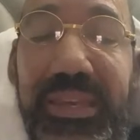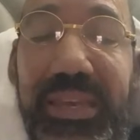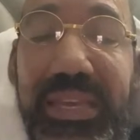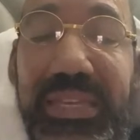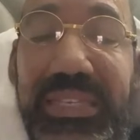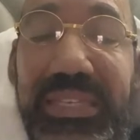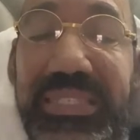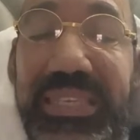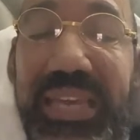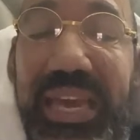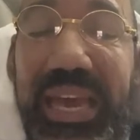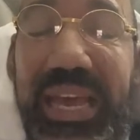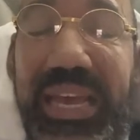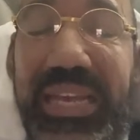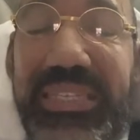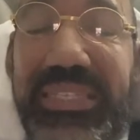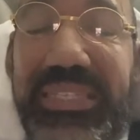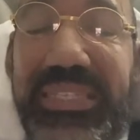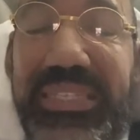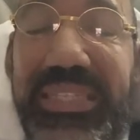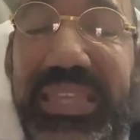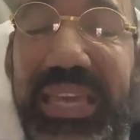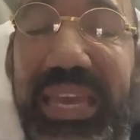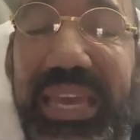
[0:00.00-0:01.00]

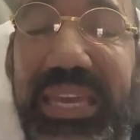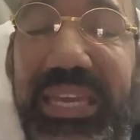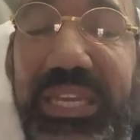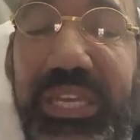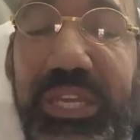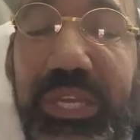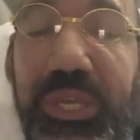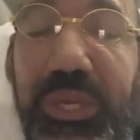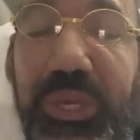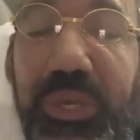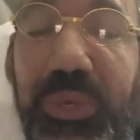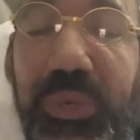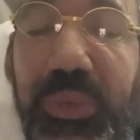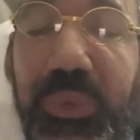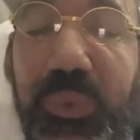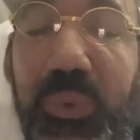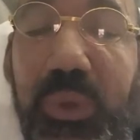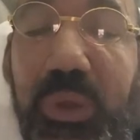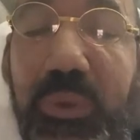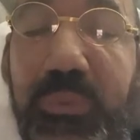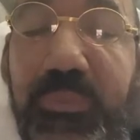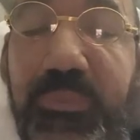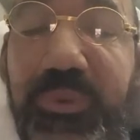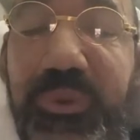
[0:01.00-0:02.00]
Yes, thank you.
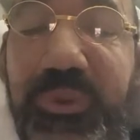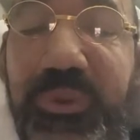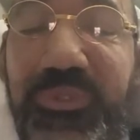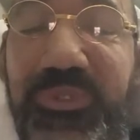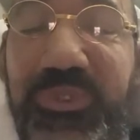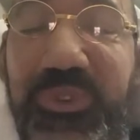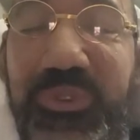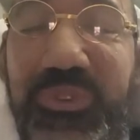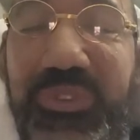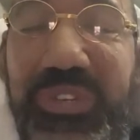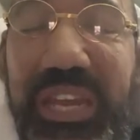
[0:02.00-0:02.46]
Producer